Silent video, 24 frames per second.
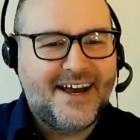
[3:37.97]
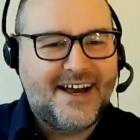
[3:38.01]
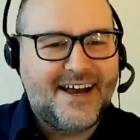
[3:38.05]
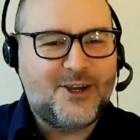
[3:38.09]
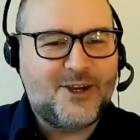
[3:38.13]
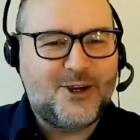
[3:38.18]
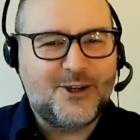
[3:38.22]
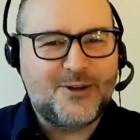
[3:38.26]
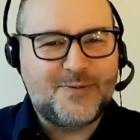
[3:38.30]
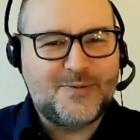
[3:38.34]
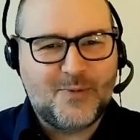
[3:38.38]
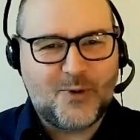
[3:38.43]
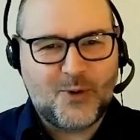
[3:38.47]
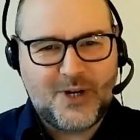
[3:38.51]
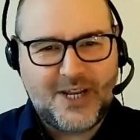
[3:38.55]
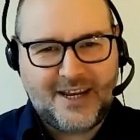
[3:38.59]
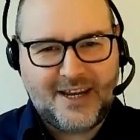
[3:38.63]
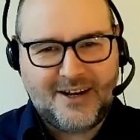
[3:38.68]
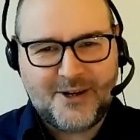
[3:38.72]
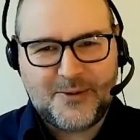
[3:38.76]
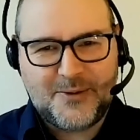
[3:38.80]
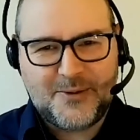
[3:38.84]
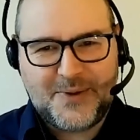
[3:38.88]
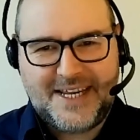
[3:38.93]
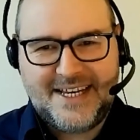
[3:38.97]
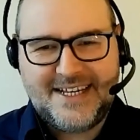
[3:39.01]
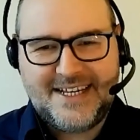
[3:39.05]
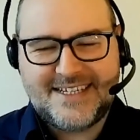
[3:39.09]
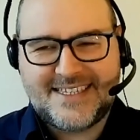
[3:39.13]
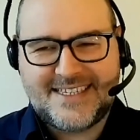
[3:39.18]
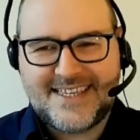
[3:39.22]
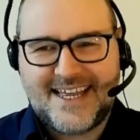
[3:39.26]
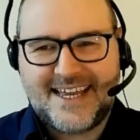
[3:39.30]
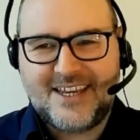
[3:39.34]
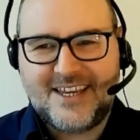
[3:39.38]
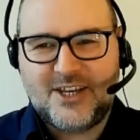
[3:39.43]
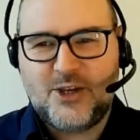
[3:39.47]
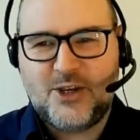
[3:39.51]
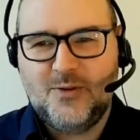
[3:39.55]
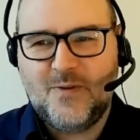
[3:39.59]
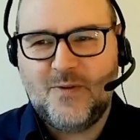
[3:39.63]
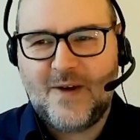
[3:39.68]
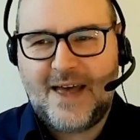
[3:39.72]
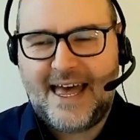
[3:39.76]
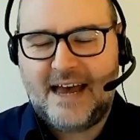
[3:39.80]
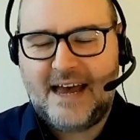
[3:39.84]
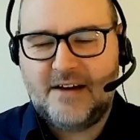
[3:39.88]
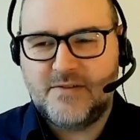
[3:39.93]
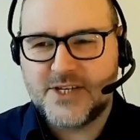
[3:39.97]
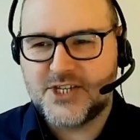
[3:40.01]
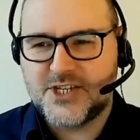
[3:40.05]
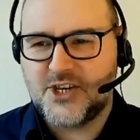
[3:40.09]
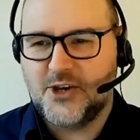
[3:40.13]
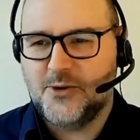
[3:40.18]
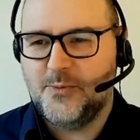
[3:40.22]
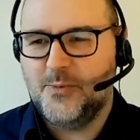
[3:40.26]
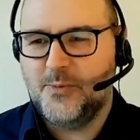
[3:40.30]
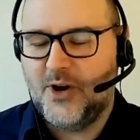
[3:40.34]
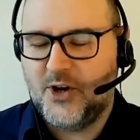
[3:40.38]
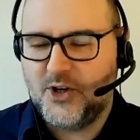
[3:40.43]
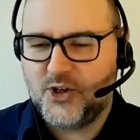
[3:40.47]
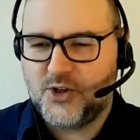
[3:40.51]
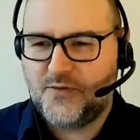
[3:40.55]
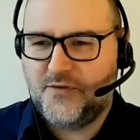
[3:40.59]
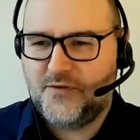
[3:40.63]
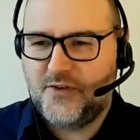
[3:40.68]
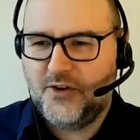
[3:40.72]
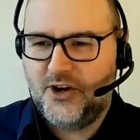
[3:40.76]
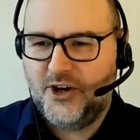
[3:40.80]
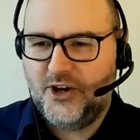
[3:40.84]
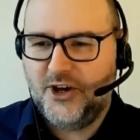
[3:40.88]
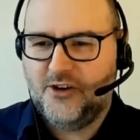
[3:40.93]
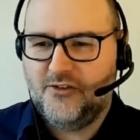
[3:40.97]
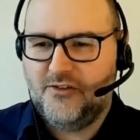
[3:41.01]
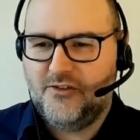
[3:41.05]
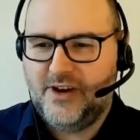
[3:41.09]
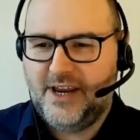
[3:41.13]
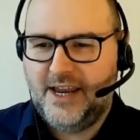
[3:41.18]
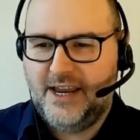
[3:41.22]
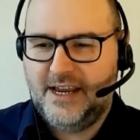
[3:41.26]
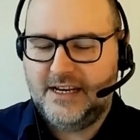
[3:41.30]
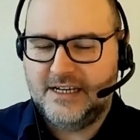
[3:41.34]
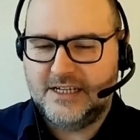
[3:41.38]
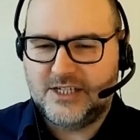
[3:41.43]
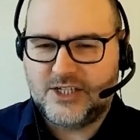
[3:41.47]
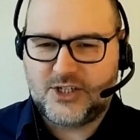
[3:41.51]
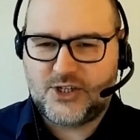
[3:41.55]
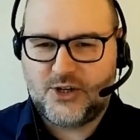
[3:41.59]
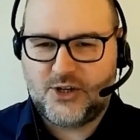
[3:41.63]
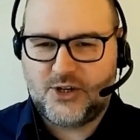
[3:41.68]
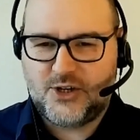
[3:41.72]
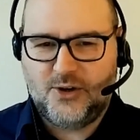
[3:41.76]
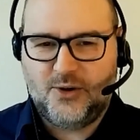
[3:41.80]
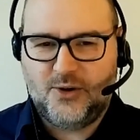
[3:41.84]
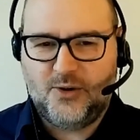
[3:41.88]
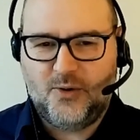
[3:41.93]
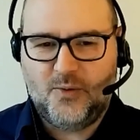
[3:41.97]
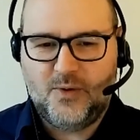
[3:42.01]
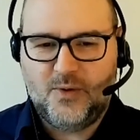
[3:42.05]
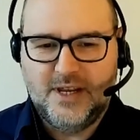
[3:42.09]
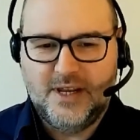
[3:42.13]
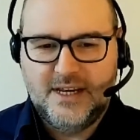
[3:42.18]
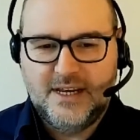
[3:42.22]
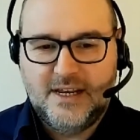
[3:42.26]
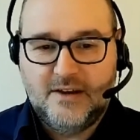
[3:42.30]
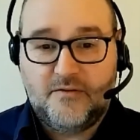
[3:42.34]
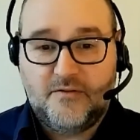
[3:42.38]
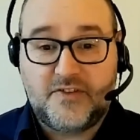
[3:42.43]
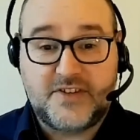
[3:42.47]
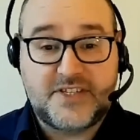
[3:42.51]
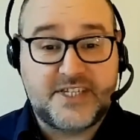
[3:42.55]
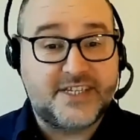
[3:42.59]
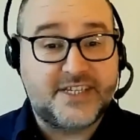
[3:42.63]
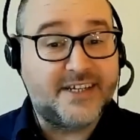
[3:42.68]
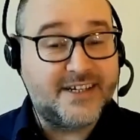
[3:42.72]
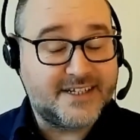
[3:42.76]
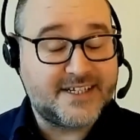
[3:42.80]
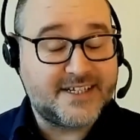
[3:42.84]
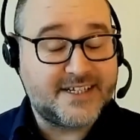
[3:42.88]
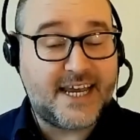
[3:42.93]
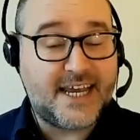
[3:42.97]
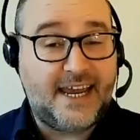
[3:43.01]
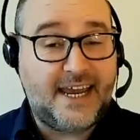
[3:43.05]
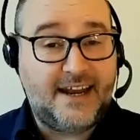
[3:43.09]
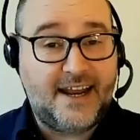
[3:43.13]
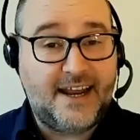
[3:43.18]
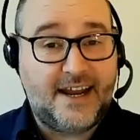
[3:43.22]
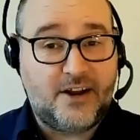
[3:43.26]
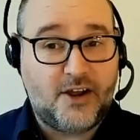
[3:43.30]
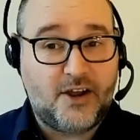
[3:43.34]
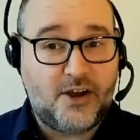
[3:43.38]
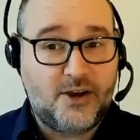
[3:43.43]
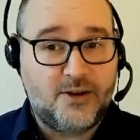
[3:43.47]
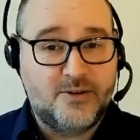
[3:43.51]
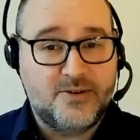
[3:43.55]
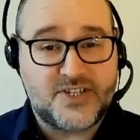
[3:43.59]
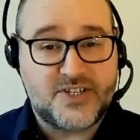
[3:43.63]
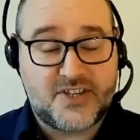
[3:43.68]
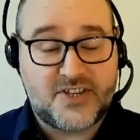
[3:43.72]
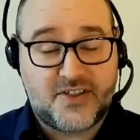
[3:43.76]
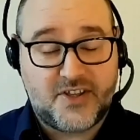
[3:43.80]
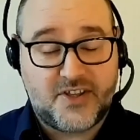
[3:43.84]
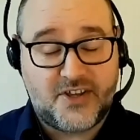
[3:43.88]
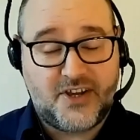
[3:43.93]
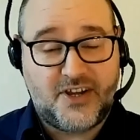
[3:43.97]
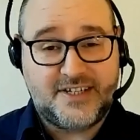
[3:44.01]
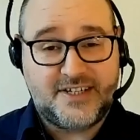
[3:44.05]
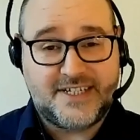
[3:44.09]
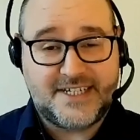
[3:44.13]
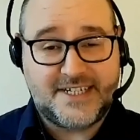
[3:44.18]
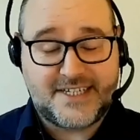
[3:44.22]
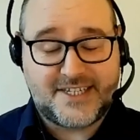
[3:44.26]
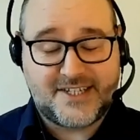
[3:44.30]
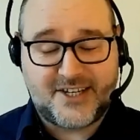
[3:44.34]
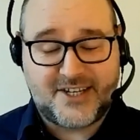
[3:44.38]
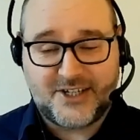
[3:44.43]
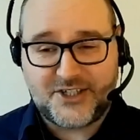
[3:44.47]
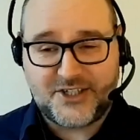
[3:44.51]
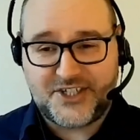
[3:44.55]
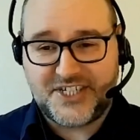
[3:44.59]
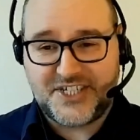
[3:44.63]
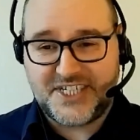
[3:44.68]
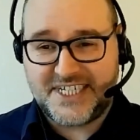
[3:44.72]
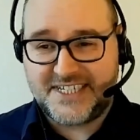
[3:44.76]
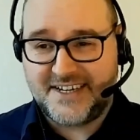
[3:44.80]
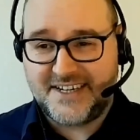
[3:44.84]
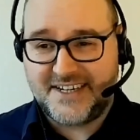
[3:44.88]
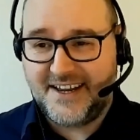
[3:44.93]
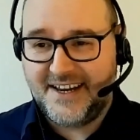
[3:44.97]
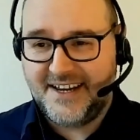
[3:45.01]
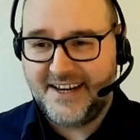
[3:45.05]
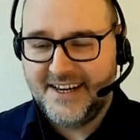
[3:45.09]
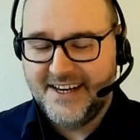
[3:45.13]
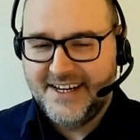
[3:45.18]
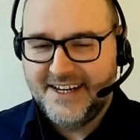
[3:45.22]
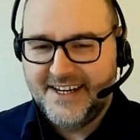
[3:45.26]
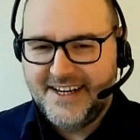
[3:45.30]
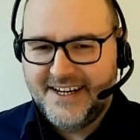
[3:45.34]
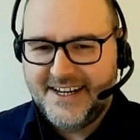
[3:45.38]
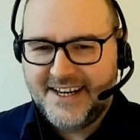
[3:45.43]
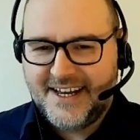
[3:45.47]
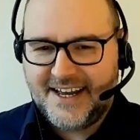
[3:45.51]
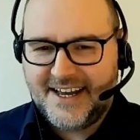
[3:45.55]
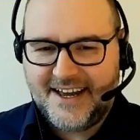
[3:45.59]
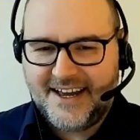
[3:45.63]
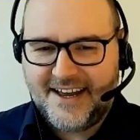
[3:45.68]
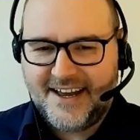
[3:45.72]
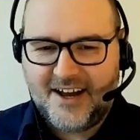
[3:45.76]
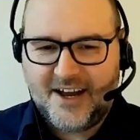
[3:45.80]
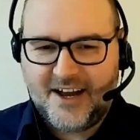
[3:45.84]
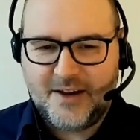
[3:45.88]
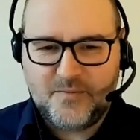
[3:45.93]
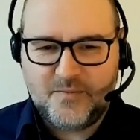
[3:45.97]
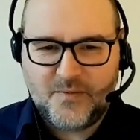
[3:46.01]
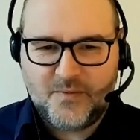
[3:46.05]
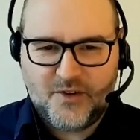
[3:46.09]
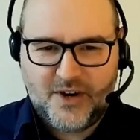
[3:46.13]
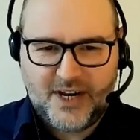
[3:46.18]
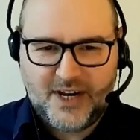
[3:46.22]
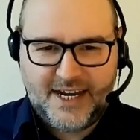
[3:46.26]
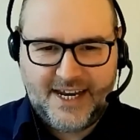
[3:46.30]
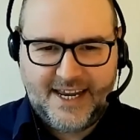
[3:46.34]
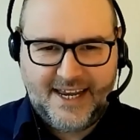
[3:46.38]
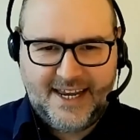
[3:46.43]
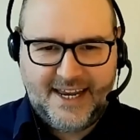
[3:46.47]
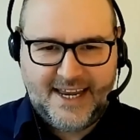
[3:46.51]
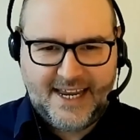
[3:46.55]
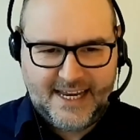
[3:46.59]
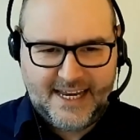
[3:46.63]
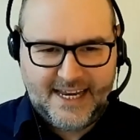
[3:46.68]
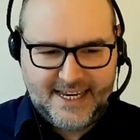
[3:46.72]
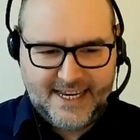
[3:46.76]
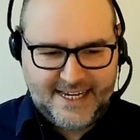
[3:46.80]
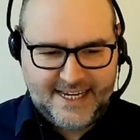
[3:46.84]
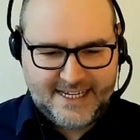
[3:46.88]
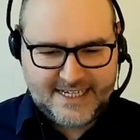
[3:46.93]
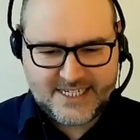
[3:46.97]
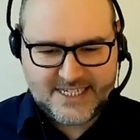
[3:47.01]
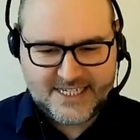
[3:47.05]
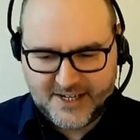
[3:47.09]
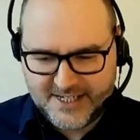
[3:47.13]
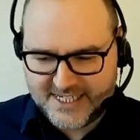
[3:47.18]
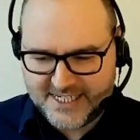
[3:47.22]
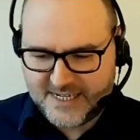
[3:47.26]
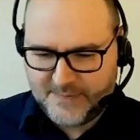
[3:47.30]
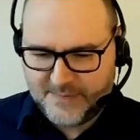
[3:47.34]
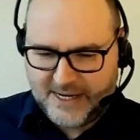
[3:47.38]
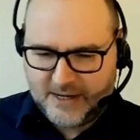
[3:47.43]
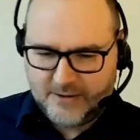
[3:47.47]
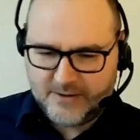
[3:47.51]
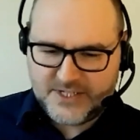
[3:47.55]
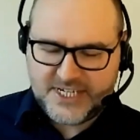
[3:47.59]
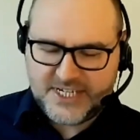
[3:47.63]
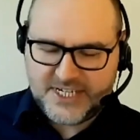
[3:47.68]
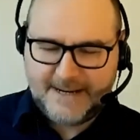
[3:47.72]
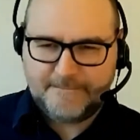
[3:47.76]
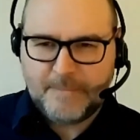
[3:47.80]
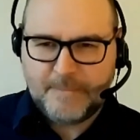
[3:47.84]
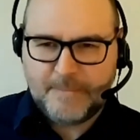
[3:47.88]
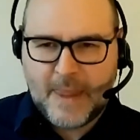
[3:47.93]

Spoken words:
Good morning, Louise. Thank you ever so much for agreeing to facilitate and host the discussion today. I'm really excited about it.